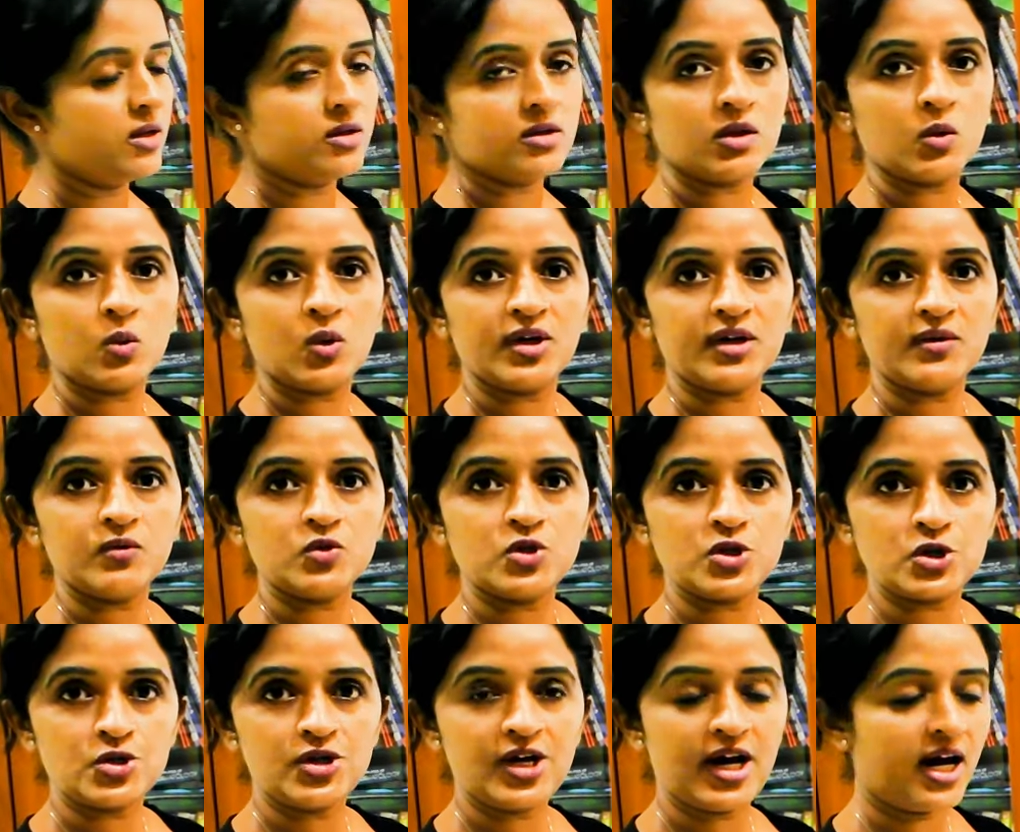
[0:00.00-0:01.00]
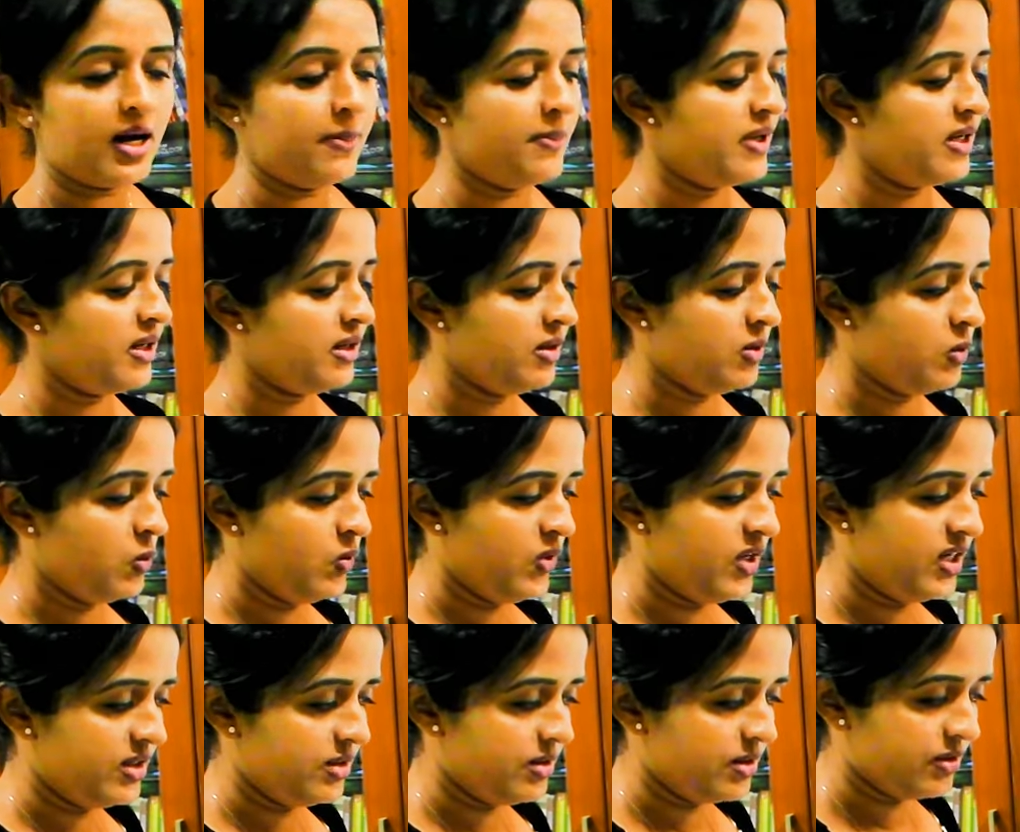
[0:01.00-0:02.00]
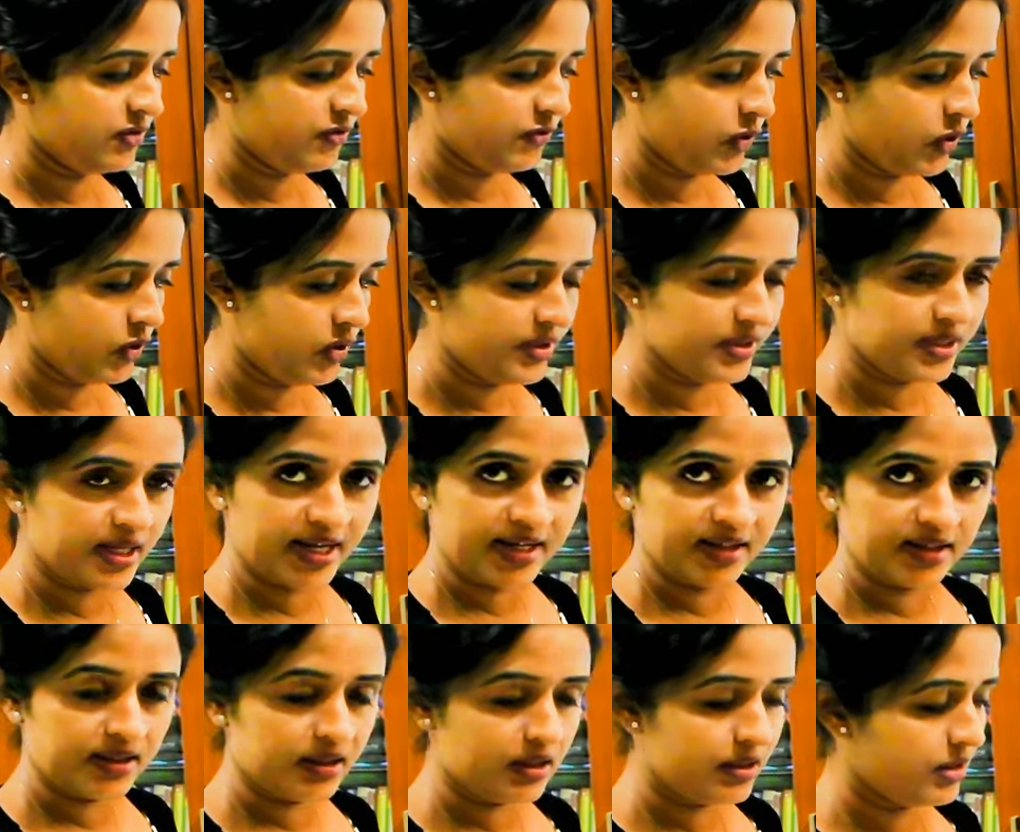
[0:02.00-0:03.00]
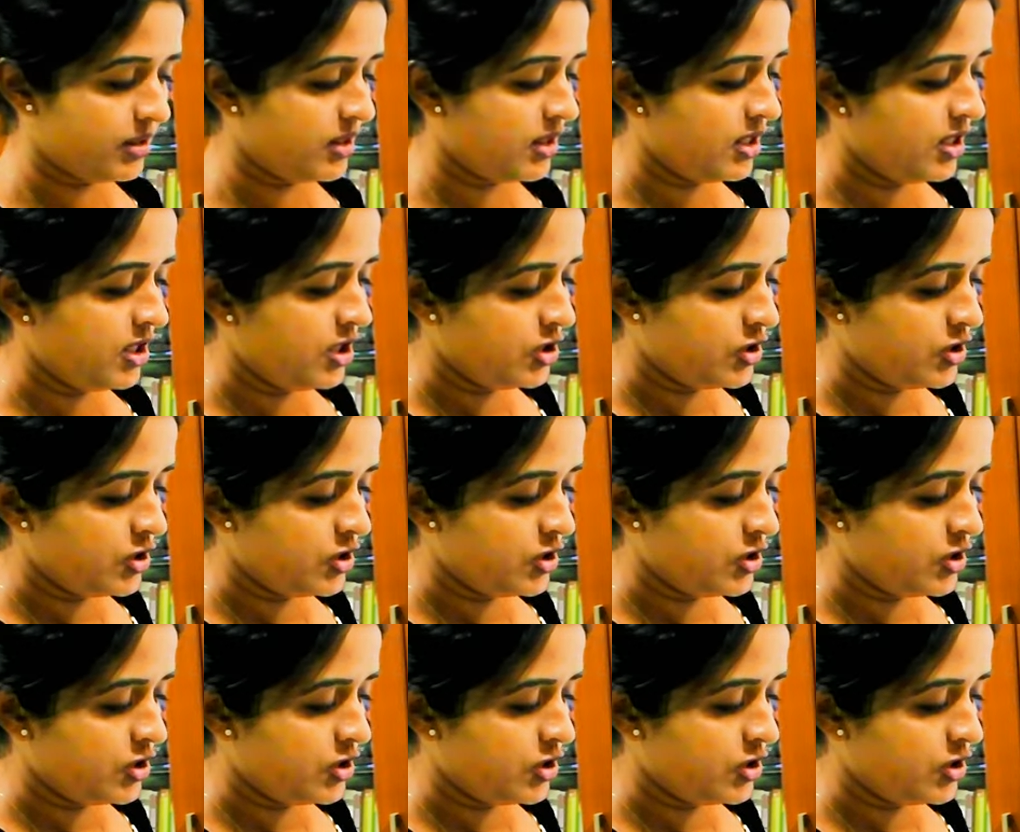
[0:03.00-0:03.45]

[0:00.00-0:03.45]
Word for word: So what should happen when this folds like this?